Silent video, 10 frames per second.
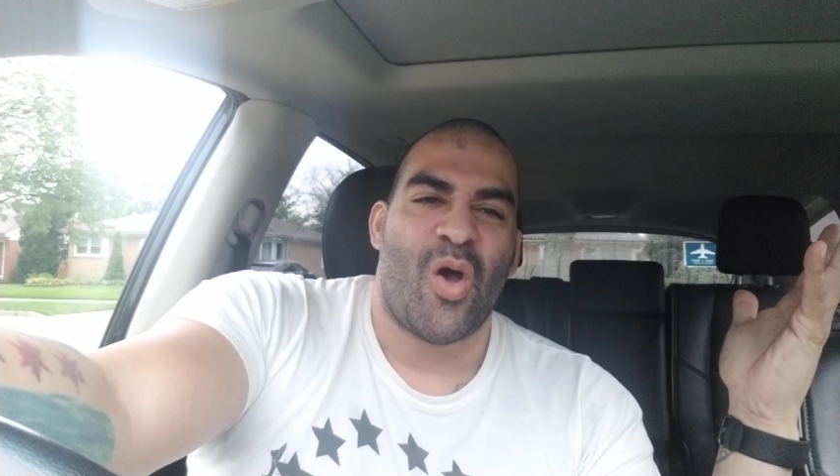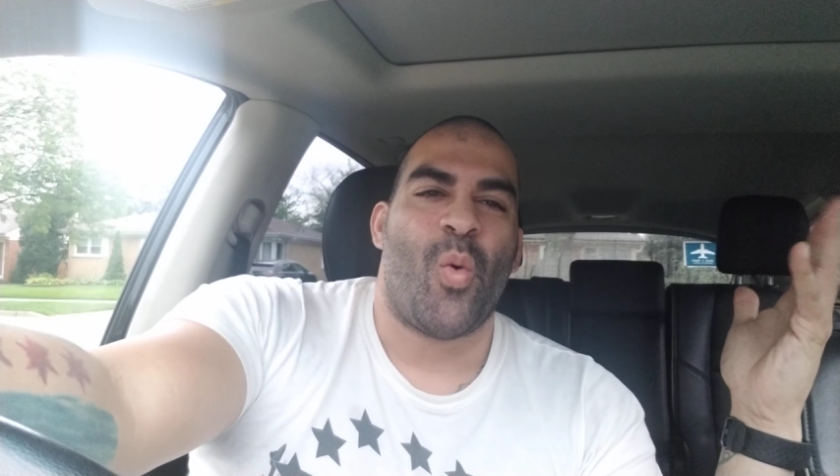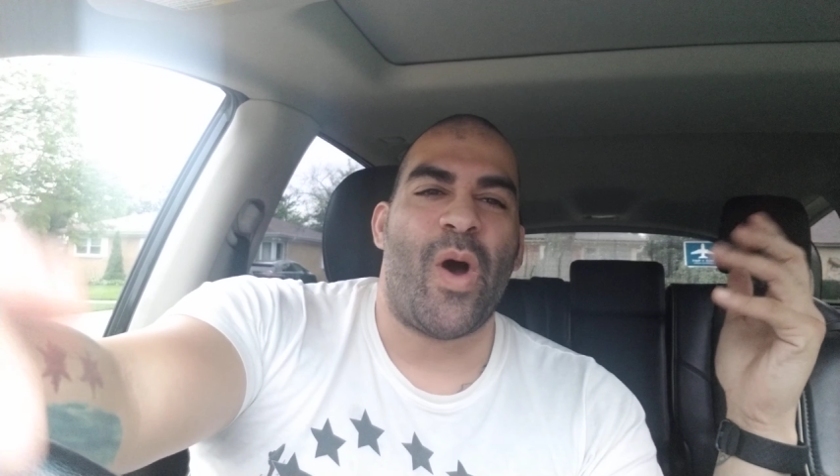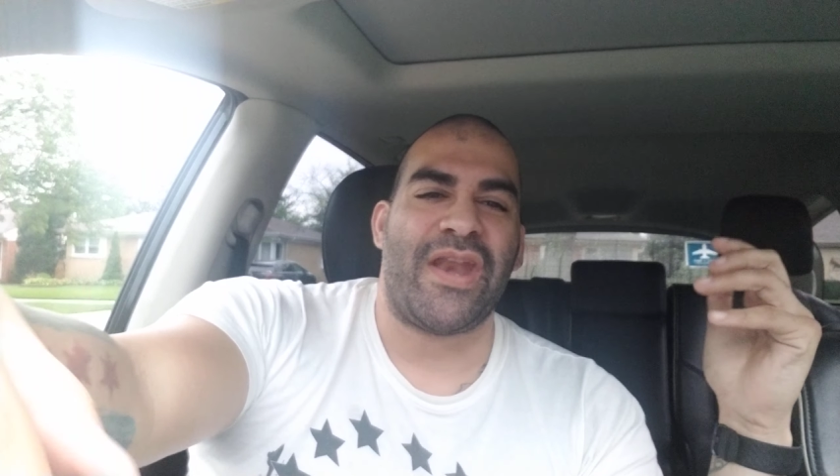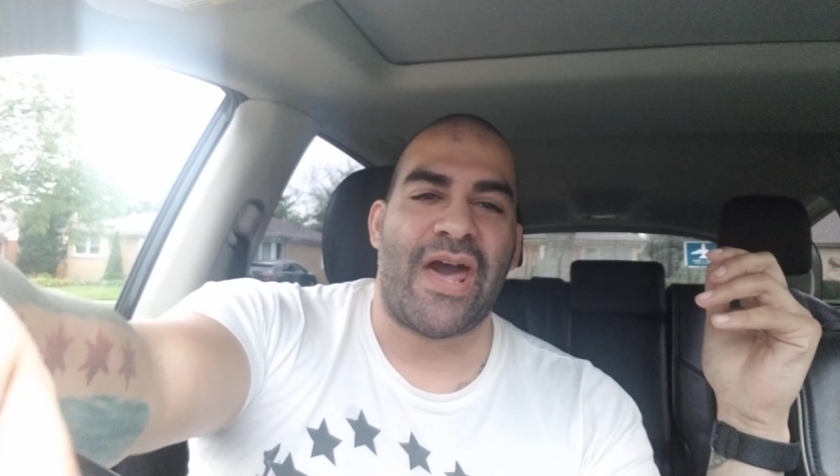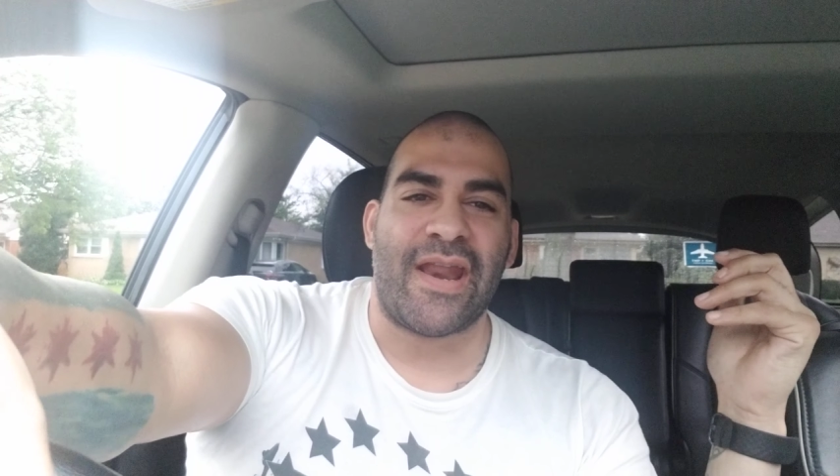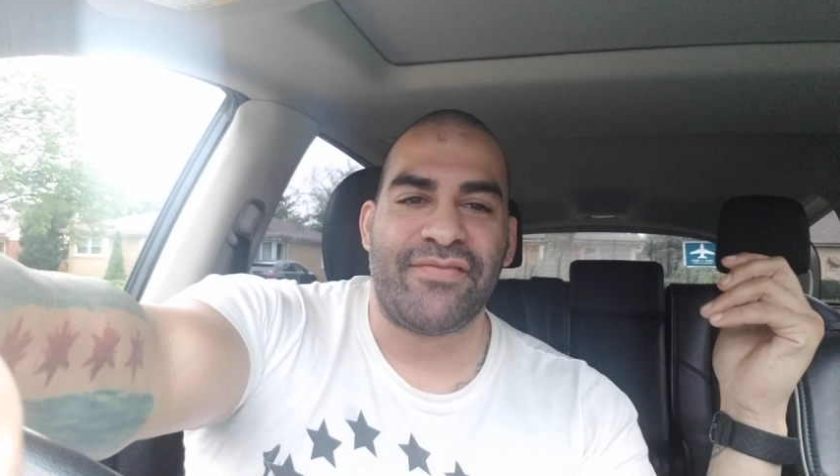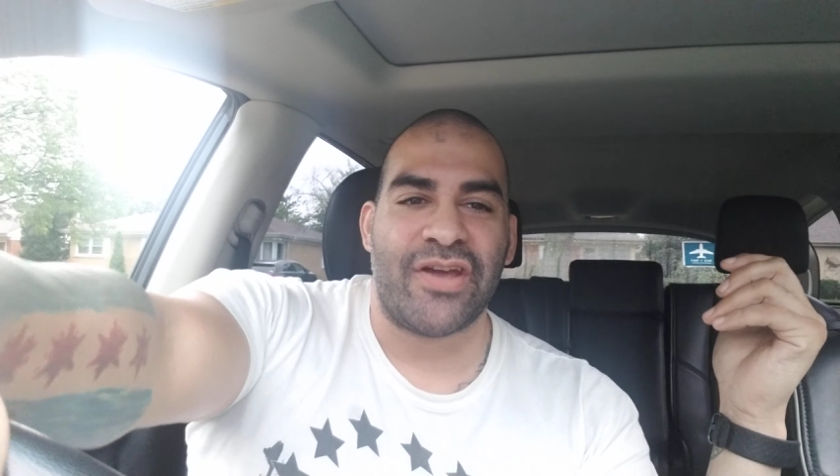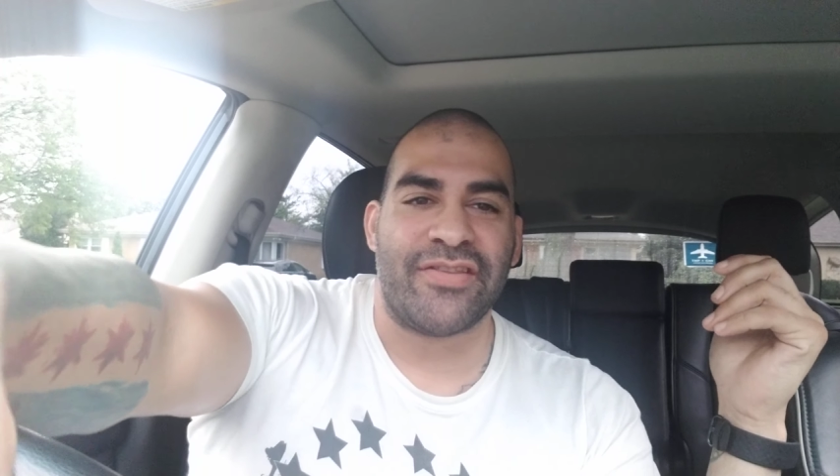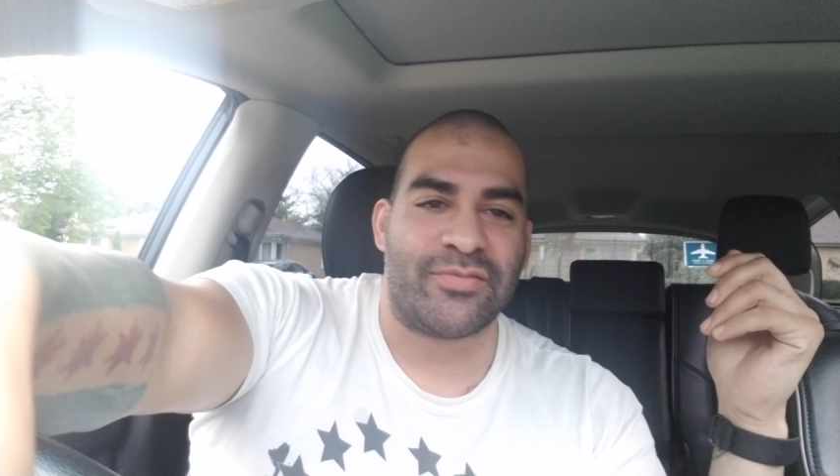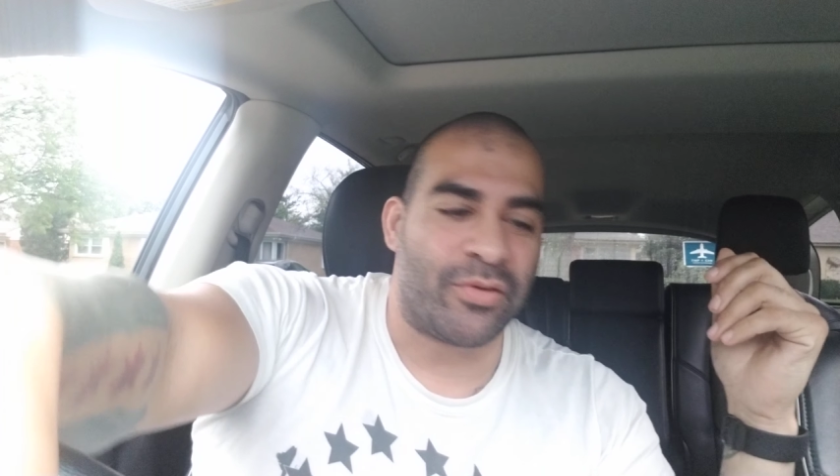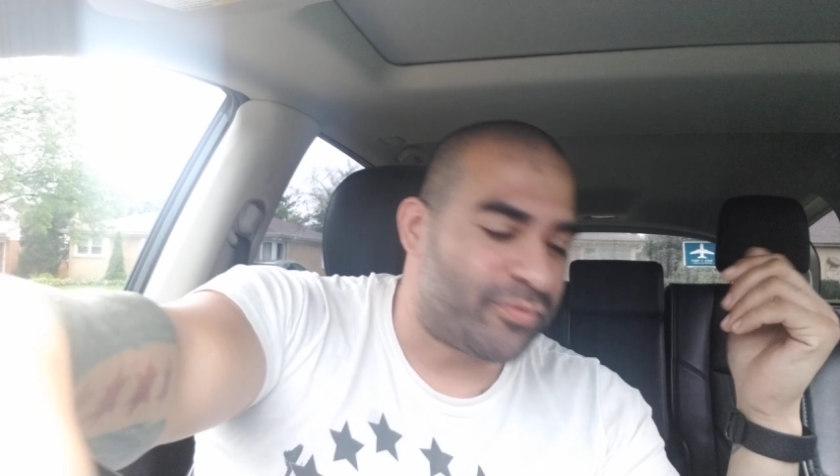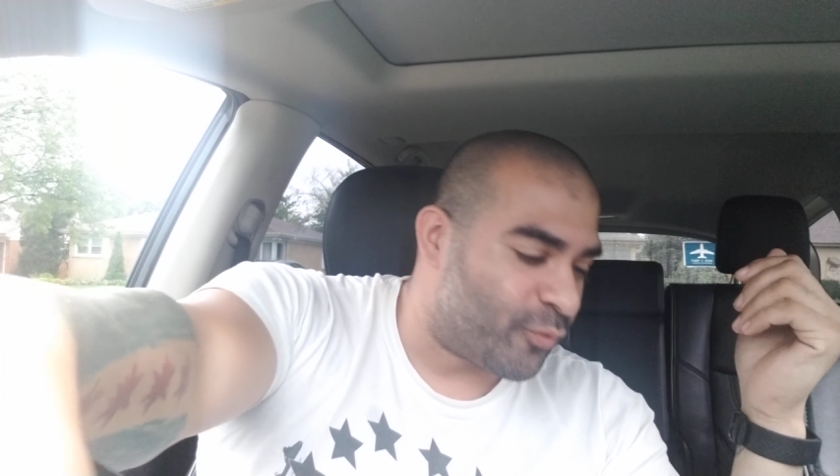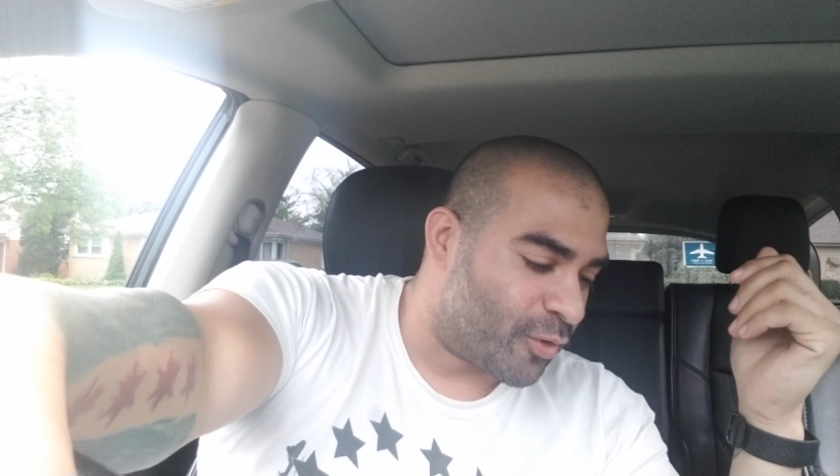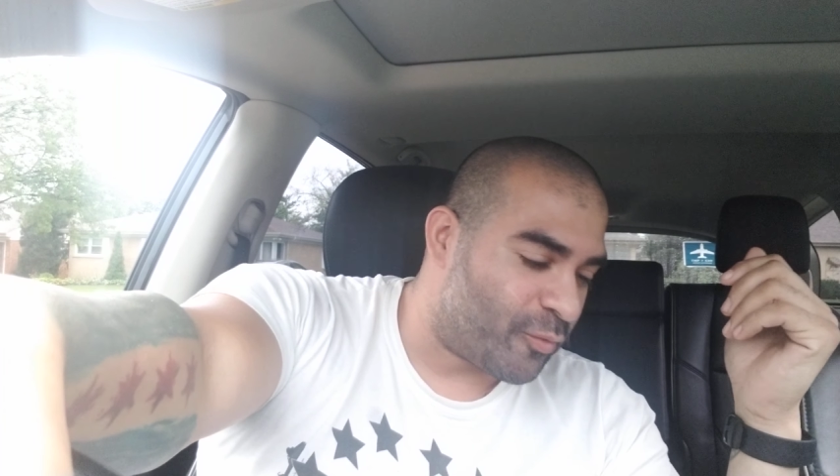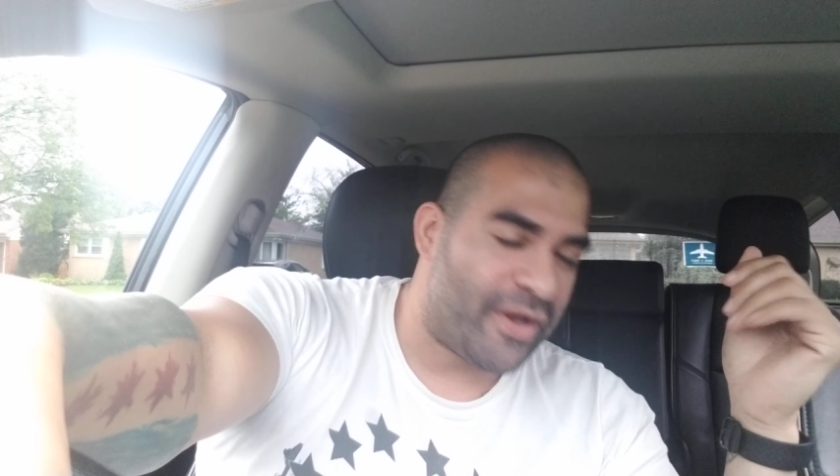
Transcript: Why not? I've done this once before.